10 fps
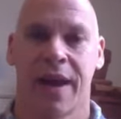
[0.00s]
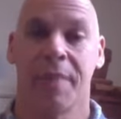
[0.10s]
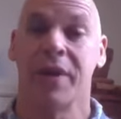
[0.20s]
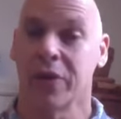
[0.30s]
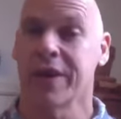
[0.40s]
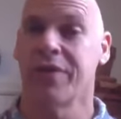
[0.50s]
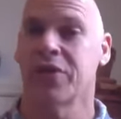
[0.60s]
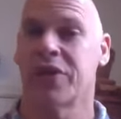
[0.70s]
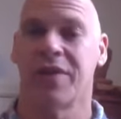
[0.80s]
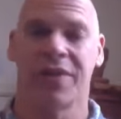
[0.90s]
I mean, don't give
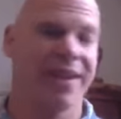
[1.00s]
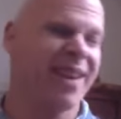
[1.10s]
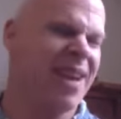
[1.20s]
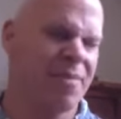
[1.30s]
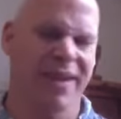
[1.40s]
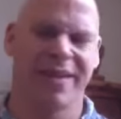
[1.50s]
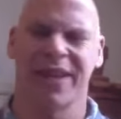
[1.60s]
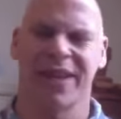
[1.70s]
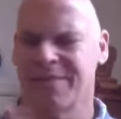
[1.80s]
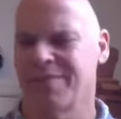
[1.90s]
yourself like,
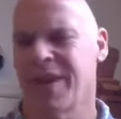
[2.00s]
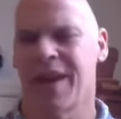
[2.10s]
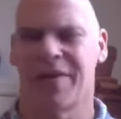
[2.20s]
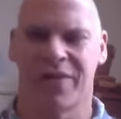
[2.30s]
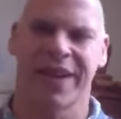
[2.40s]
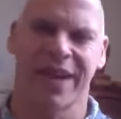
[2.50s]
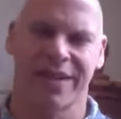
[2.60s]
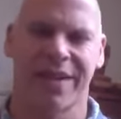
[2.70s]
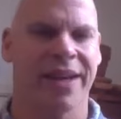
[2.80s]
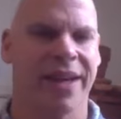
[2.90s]
meditation, whatever. If I get it
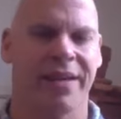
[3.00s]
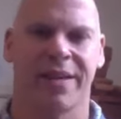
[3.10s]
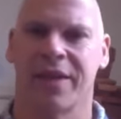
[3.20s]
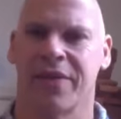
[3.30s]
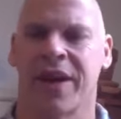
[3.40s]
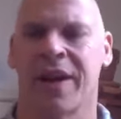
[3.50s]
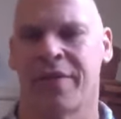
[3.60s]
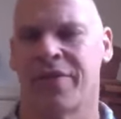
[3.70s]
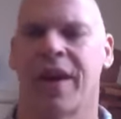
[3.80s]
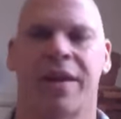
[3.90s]
done, I get it done. If not,
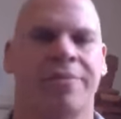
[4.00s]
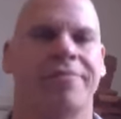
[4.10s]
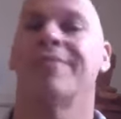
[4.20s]
if not.